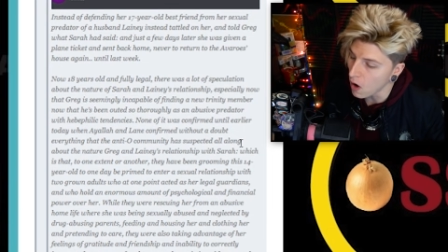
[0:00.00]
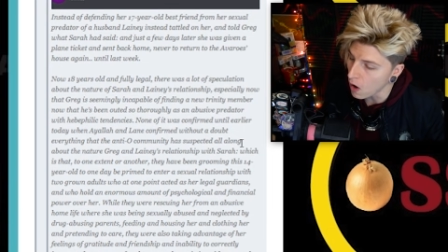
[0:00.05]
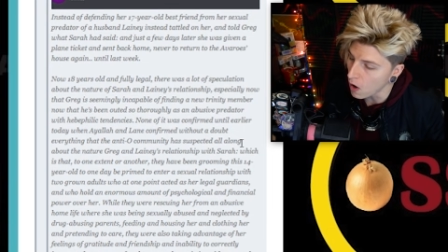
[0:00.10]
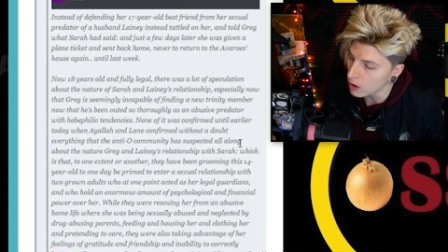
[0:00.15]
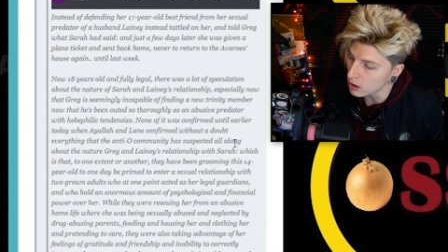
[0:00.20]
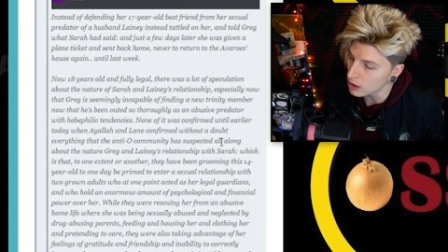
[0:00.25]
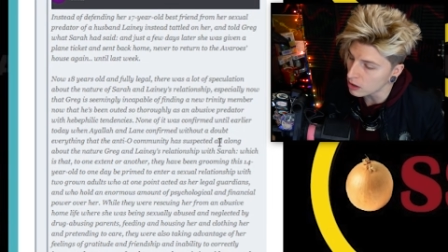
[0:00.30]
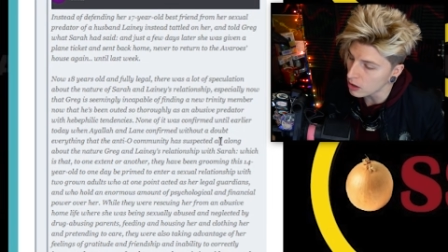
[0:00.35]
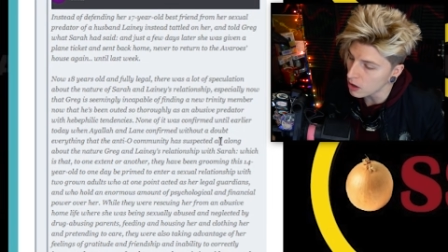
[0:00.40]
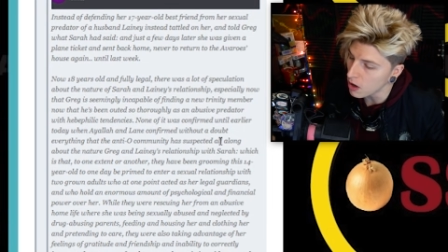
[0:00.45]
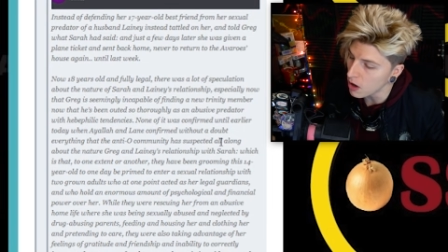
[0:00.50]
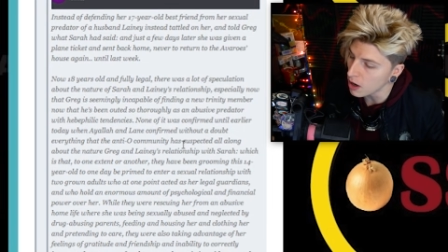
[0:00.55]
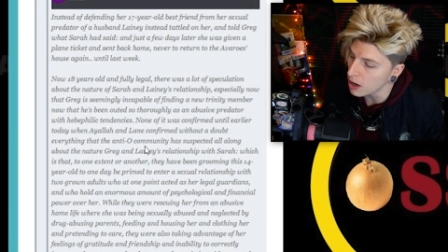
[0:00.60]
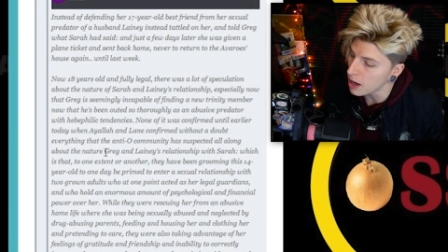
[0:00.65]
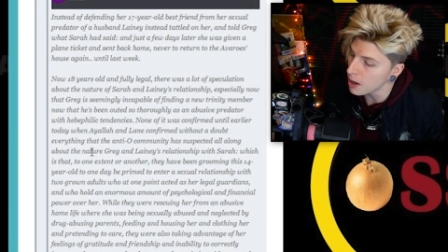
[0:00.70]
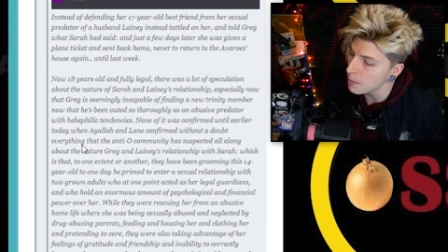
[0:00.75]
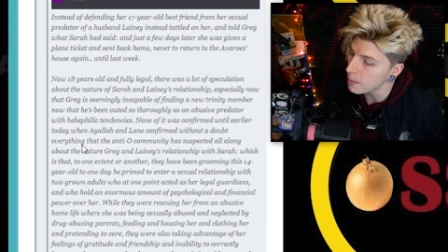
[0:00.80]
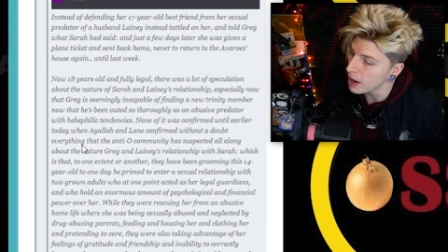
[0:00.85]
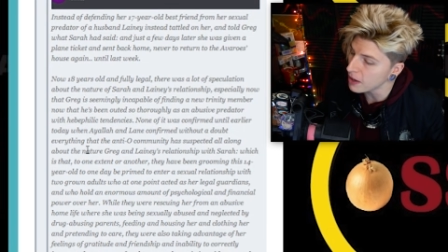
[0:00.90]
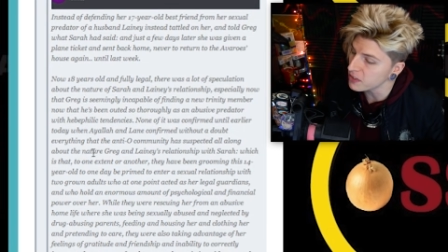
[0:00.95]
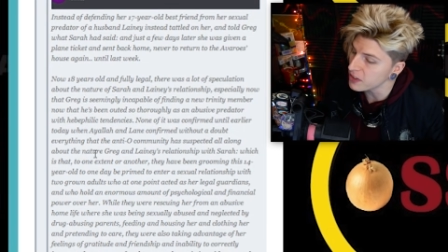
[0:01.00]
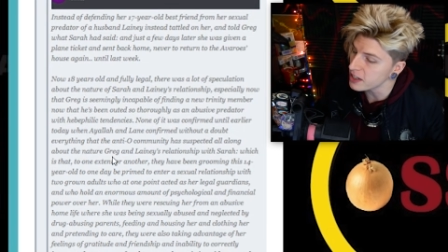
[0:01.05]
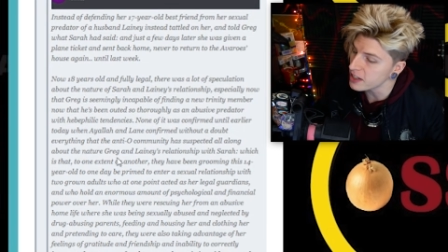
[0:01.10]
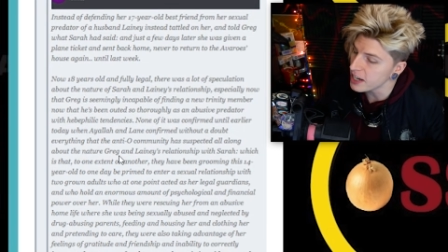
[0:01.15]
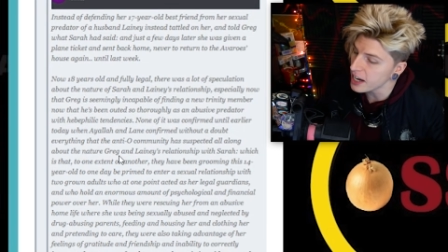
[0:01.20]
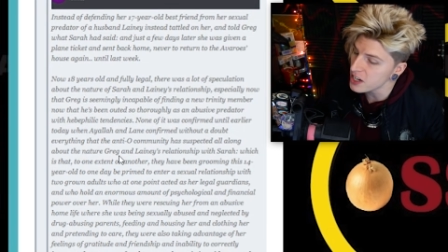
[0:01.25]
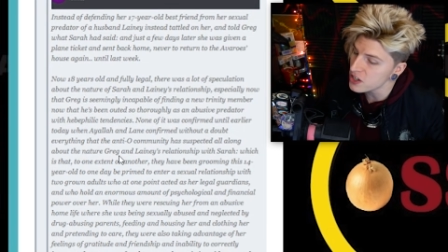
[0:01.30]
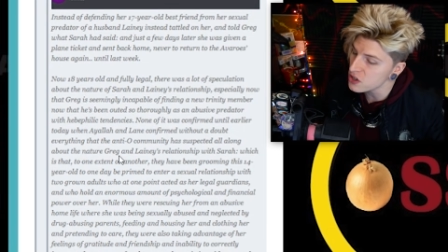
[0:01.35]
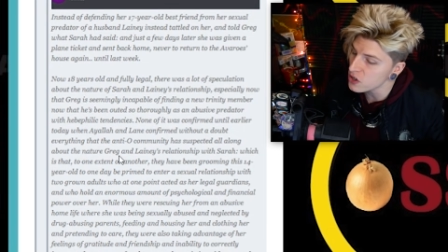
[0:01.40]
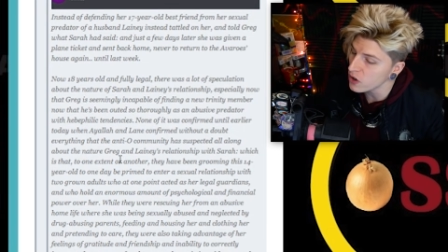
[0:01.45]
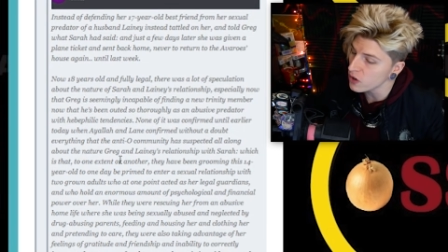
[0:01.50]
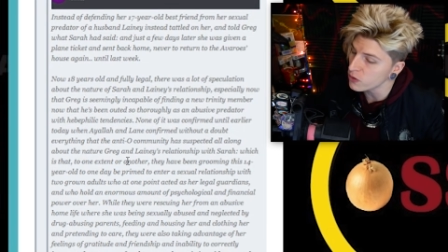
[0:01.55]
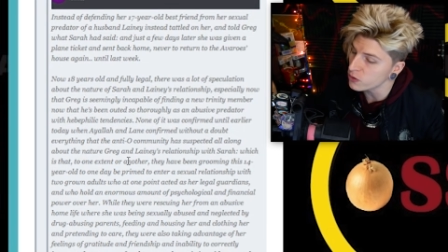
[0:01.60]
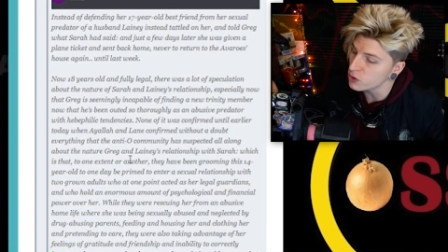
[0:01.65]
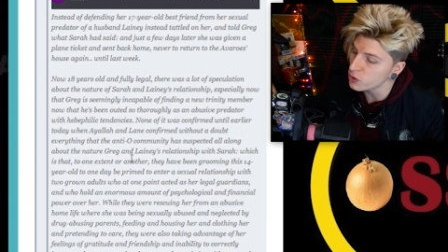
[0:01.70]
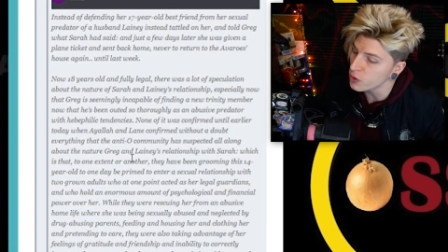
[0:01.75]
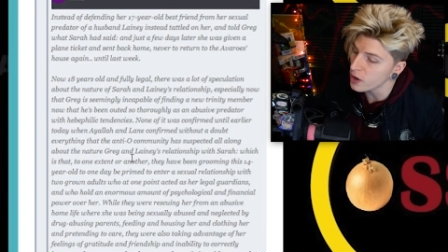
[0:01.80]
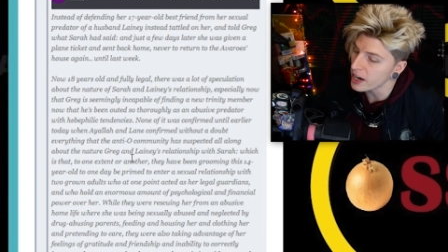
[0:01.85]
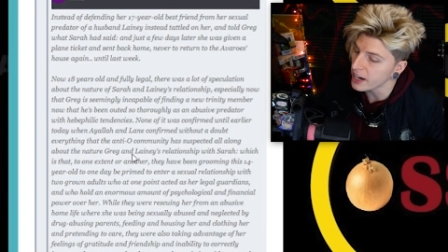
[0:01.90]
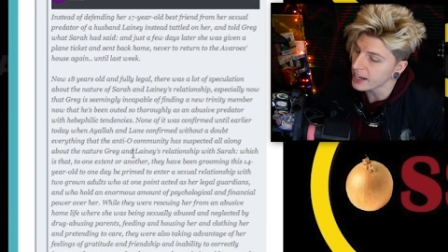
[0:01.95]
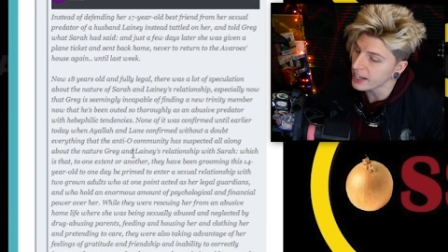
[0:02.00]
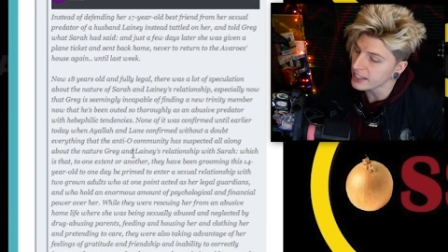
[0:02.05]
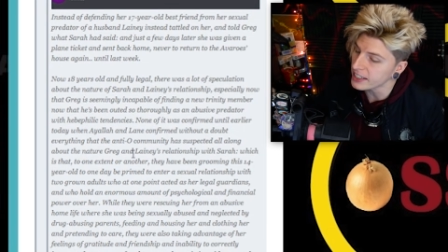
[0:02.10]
all along about the nature of Greg